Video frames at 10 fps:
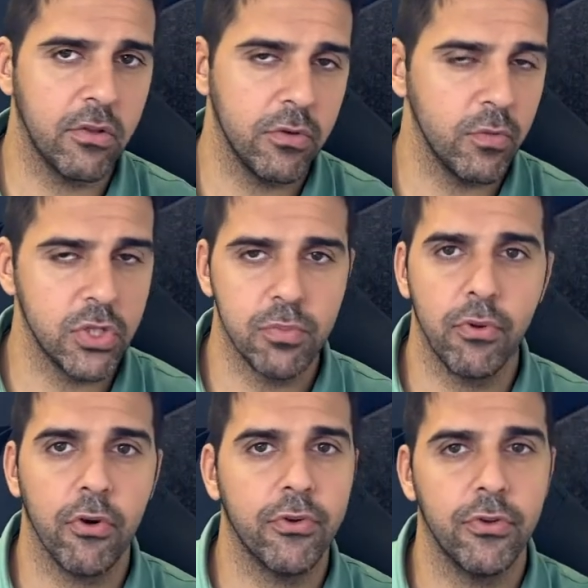on which
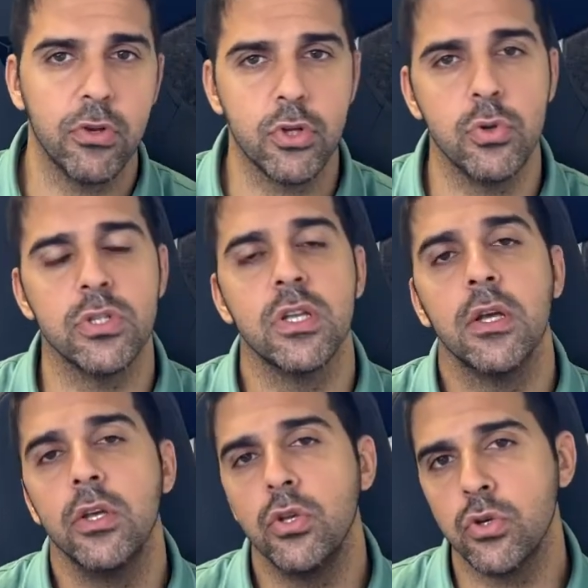broker you choose,
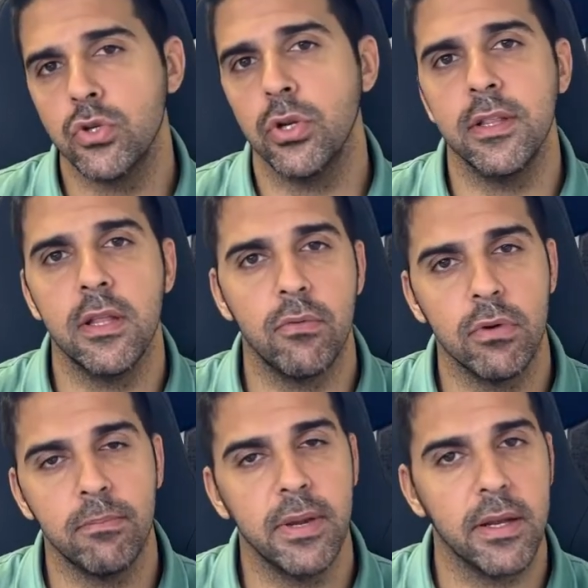usually there
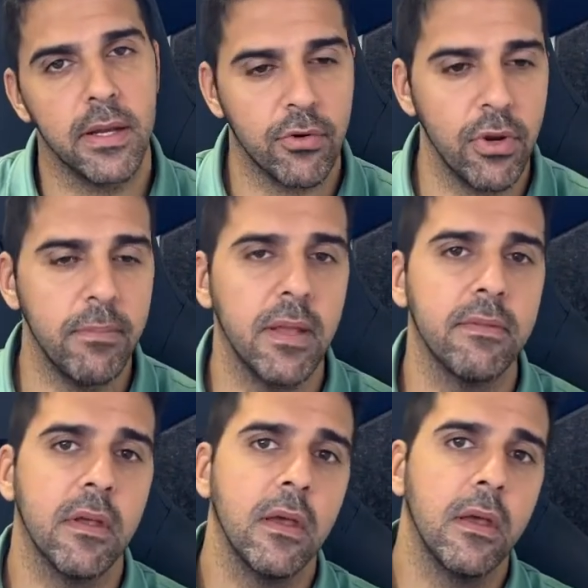will be an
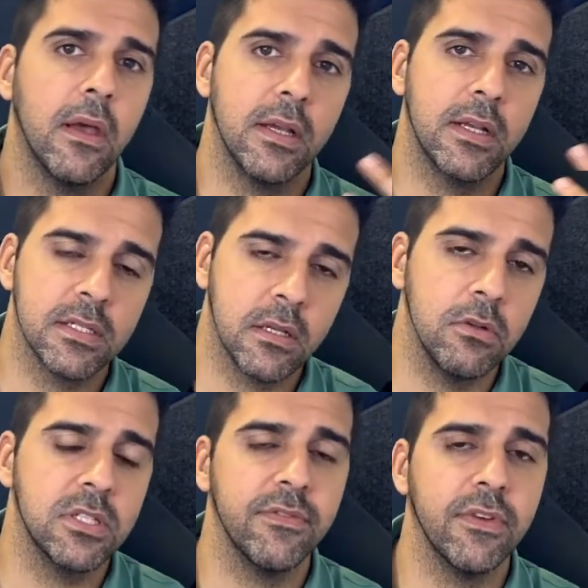agreement, an
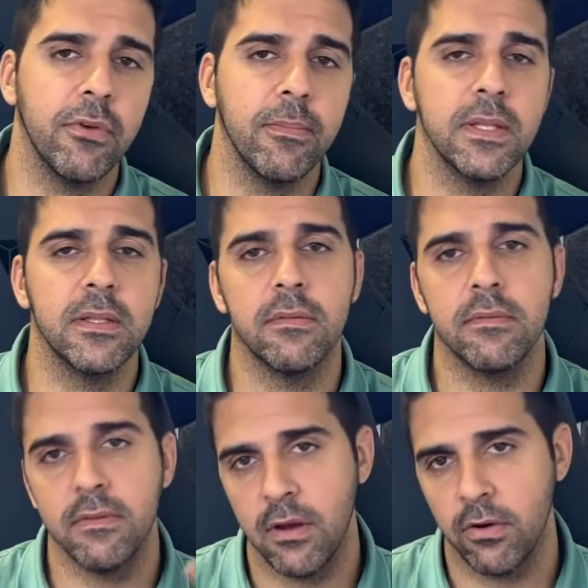exclusive agreement
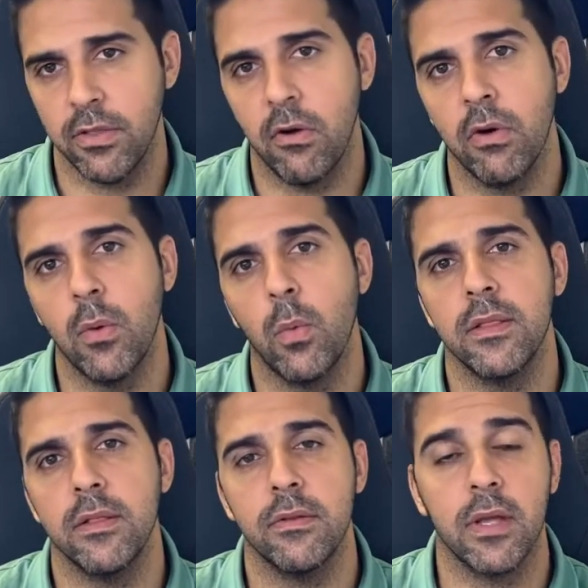that they are the only one
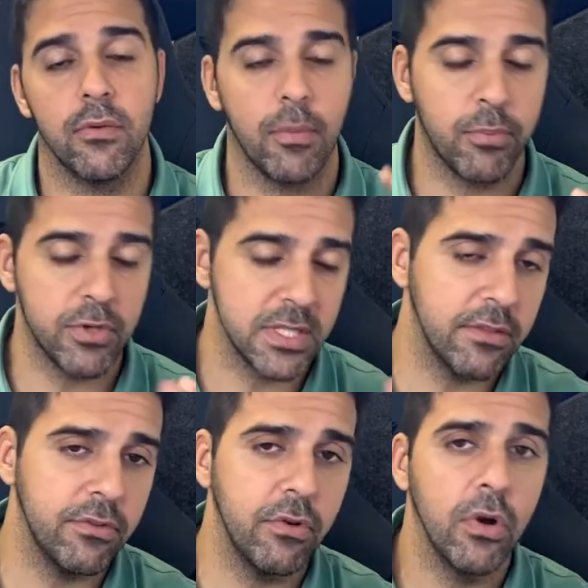that can
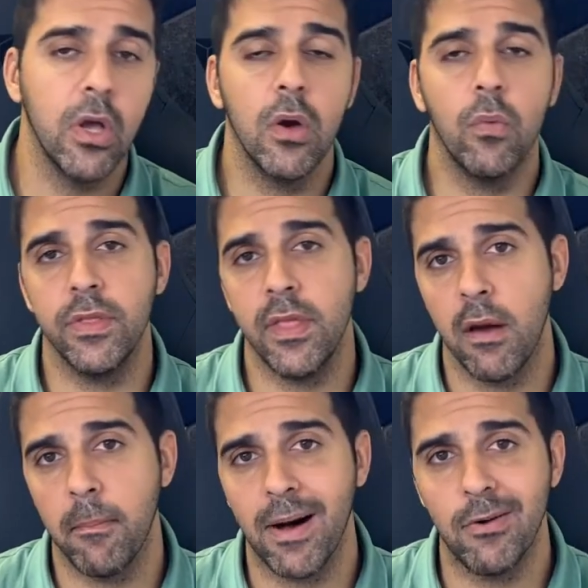represent you with the
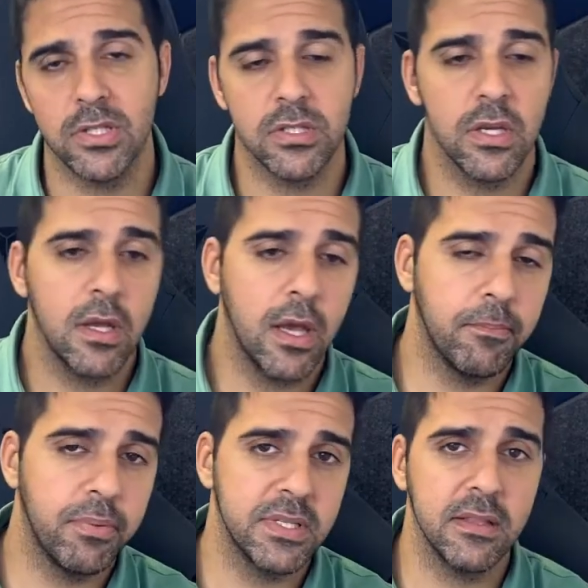amounts and
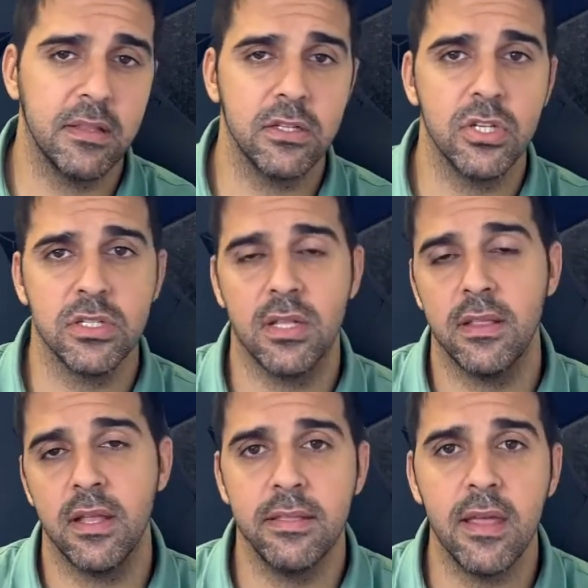percentages that
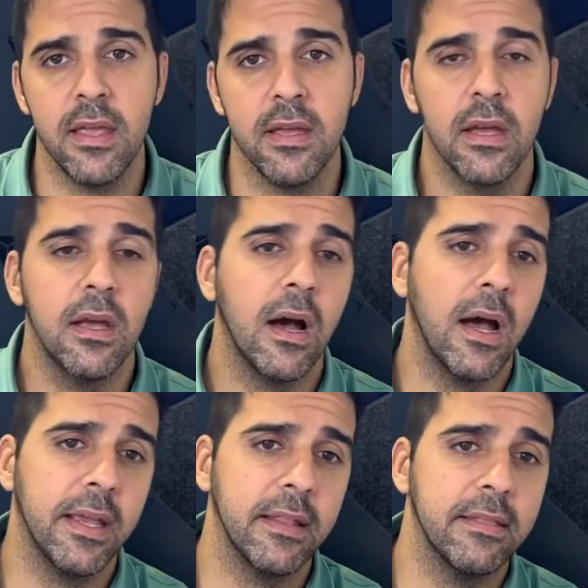they take. I
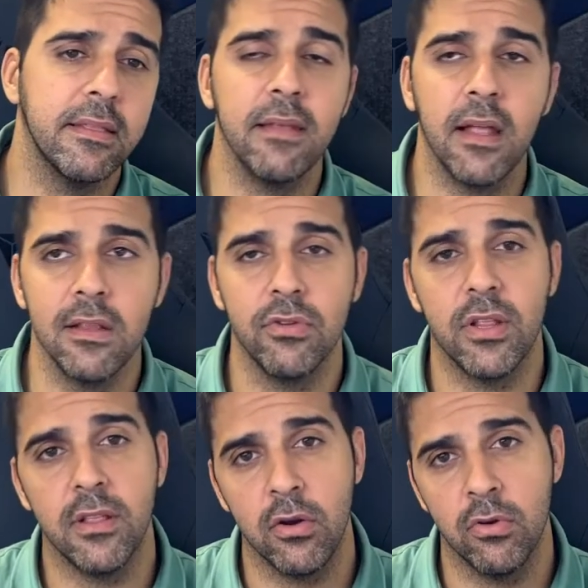can tell you
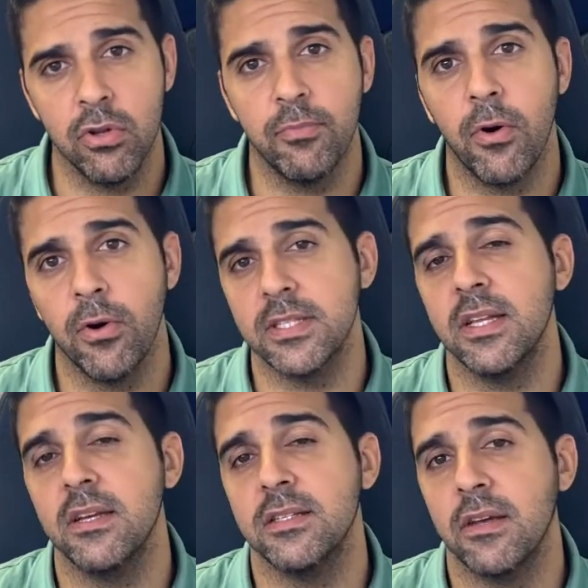that the good brokers
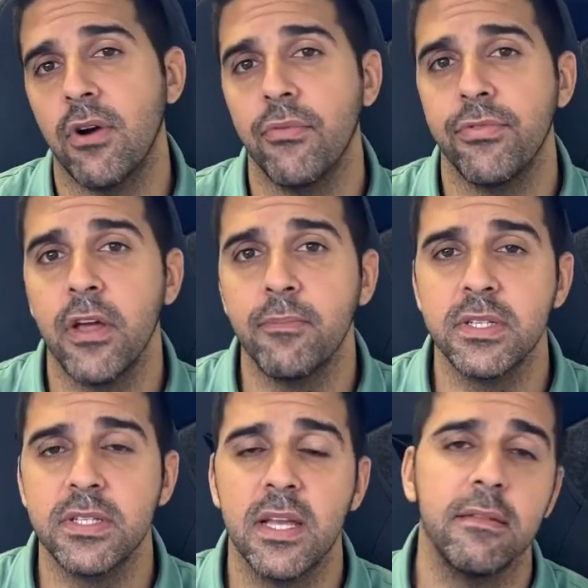takes around
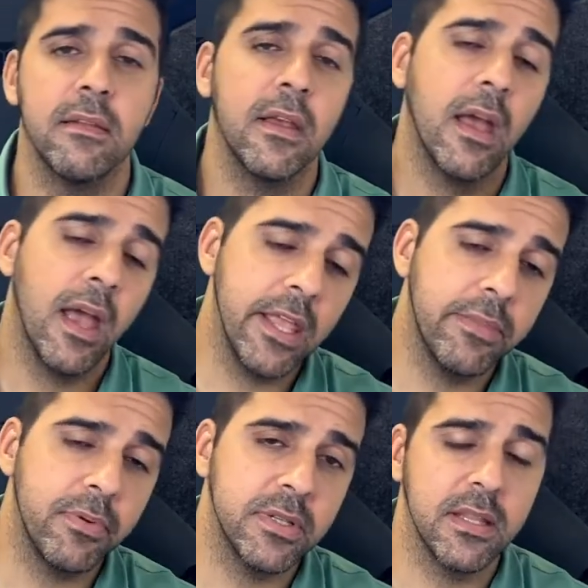10%,
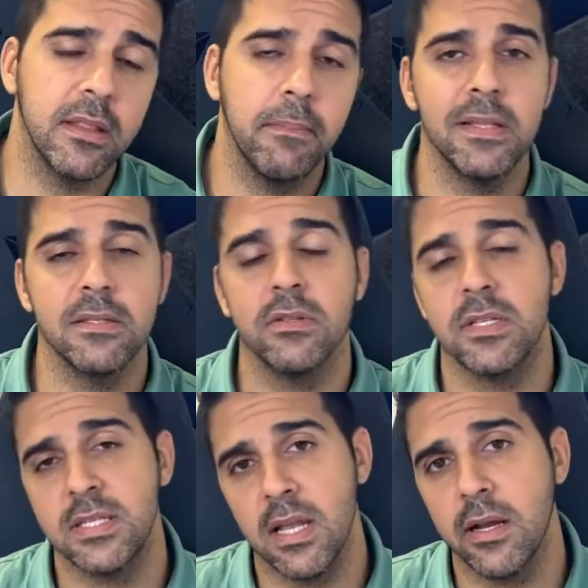8%, depends on the
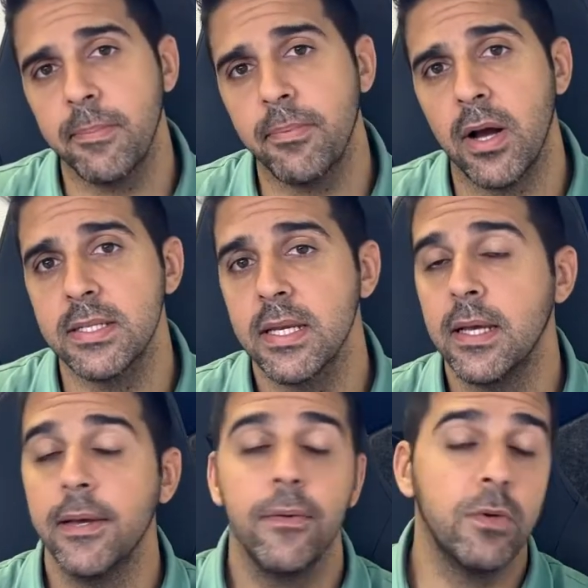selling price,
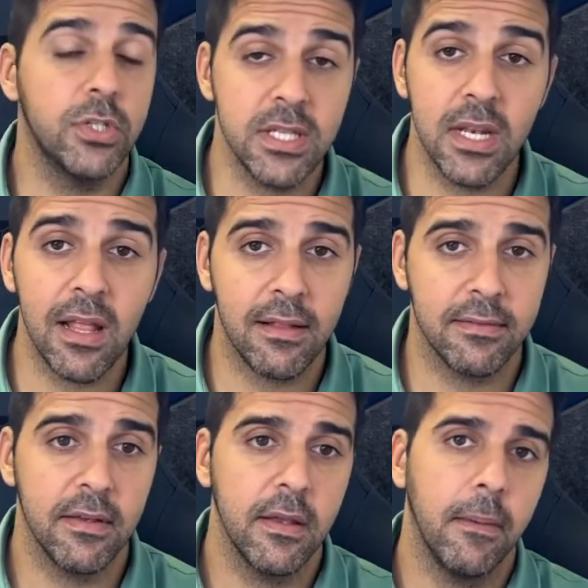which is a lot.
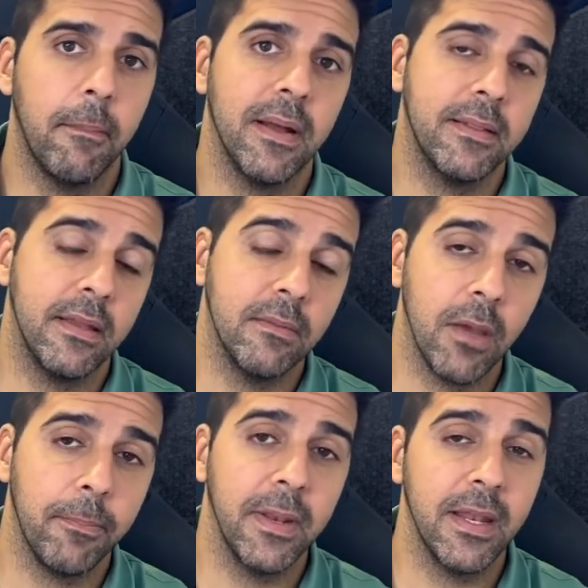But in my
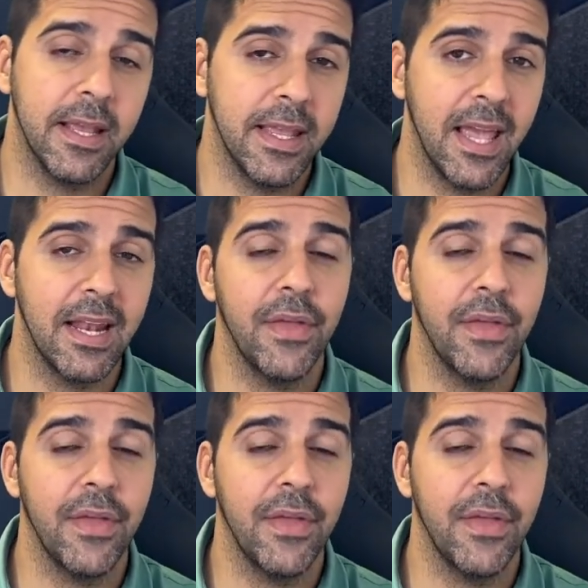opinion, again, I